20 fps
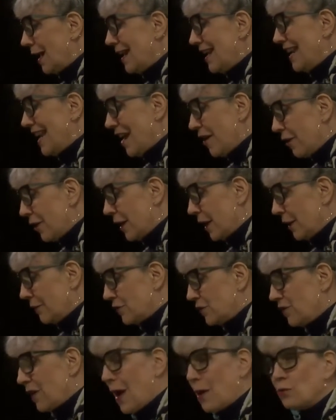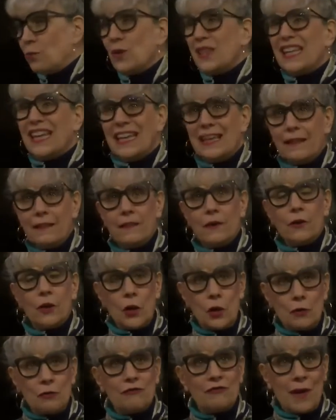narratives found within
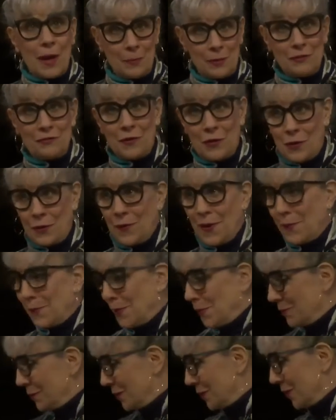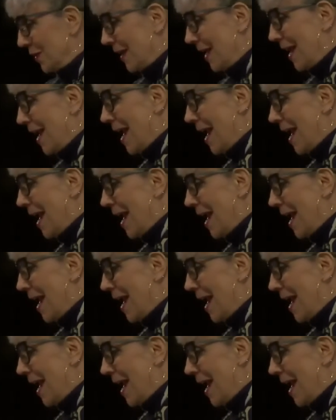their own family photo albums.